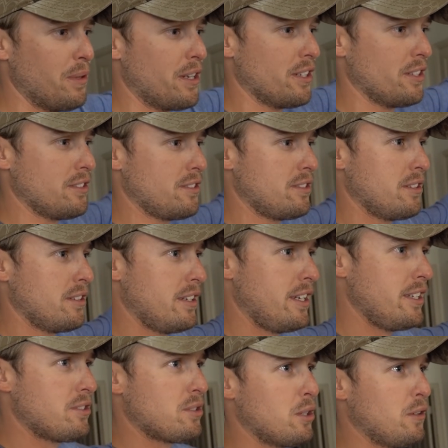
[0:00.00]
because
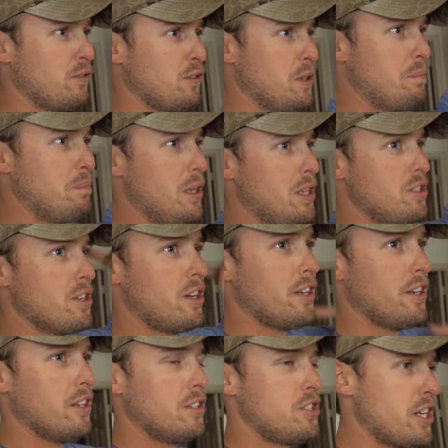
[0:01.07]
his girlfriend beat
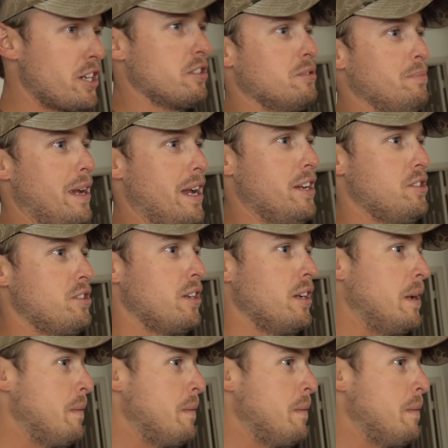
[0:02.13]
John in a checkers match.